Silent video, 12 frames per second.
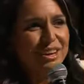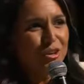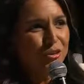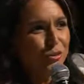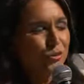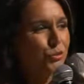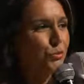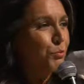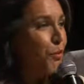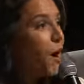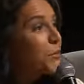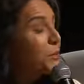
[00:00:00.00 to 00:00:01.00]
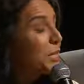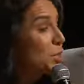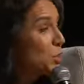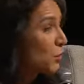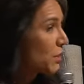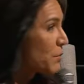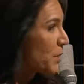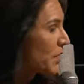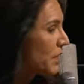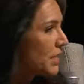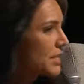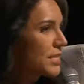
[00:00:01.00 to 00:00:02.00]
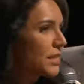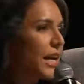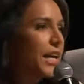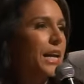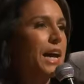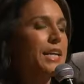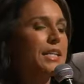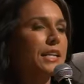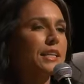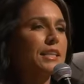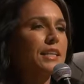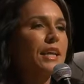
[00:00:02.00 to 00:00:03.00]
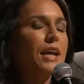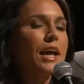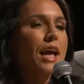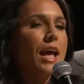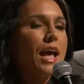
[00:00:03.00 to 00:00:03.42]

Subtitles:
who probably served in the Middle East like I did.